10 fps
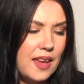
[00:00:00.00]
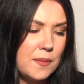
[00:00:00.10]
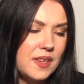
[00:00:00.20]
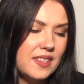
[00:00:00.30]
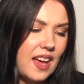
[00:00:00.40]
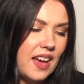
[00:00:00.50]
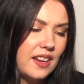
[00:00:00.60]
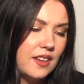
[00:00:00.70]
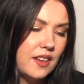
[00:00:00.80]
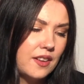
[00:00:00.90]
is kind
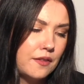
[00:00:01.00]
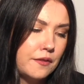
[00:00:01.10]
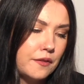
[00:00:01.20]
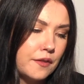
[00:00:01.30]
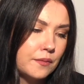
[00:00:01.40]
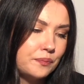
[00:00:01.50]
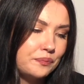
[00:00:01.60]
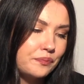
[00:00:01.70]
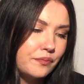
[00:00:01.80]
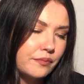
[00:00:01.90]
of
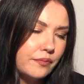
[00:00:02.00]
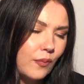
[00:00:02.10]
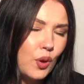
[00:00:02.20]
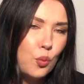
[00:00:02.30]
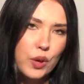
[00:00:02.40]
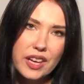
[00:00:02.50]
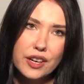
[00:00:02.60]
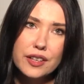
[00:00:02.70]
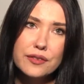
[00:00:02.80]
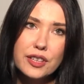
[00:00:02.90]

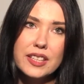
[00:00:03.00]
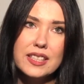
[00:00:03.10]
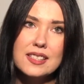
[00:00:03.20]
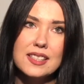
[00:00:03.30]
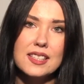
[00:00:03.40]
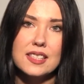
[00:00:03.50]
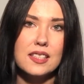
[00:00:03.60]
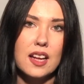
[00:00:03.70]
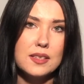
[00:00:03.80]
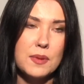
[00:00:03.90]
weird for this. It does
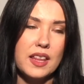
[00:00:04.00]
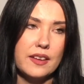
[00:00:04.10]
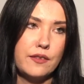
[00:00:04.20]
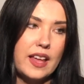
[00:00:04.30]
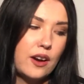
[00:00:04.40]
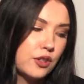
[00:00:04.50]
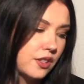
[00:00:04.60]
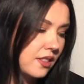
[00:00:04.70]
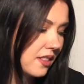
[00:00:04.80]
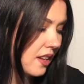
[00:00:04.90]
not smell like
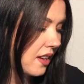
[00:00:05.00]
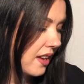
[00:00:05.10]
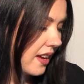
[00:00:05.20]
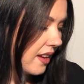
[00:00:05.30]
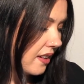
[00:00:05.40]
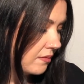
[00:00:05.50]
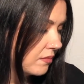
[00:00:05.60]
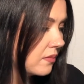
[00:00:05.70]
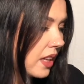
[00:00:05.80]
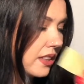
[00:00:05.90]
flowers,
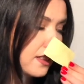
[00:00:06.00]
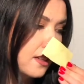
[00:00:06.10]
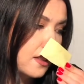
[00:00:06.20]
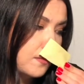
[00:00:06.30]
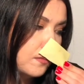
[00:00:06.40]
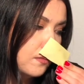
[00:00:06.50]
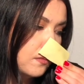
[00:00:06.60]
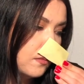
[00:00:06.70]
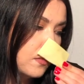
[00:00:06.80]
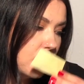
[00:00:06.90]
at least not
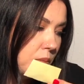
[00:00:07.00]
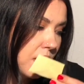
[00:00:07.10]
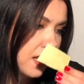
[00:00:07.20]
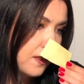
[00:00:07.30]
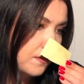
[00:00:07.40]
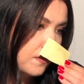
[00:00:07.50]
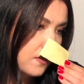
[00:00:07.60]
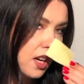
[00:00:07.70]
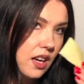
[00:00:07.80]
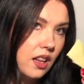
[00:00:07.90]
to me,
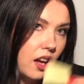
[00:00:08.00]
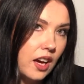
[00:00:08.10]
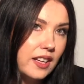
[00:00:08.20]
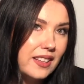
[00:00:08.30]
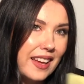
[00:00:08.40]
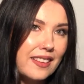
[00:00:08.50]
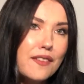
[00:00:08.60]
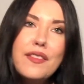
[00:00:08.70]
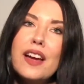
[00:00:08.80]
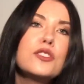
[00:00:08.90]
not a lot. Like, the
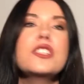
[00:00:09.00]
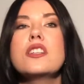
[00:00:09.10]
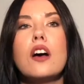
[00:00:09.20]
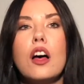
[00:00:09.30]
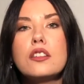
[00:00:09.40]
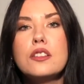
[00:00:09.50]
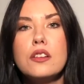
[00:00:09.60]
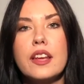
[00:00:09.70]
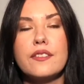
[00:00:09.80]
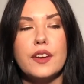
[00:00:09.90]
flowers are also
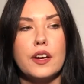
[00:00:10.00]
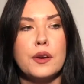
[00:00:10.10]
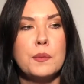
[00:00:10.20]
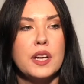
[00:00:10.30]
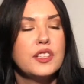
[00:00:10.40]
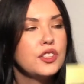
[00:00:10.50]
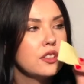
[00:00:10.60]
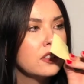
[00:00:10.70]
like very much